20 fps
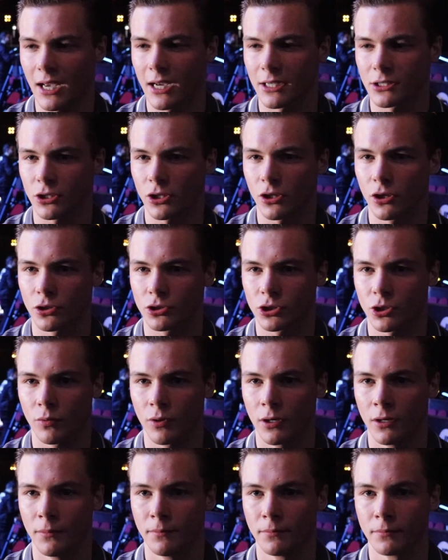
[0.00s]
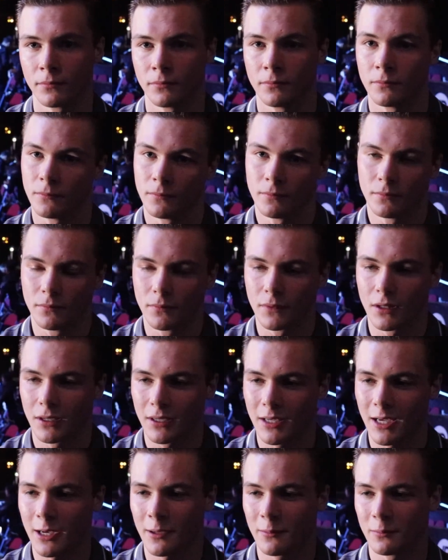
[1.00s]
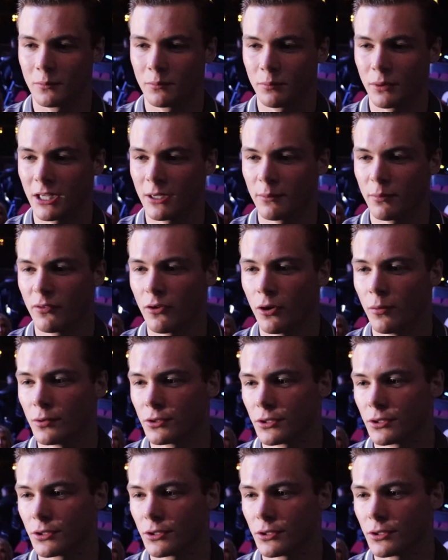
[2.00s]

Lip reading: to go. So yeah, brilliant performance.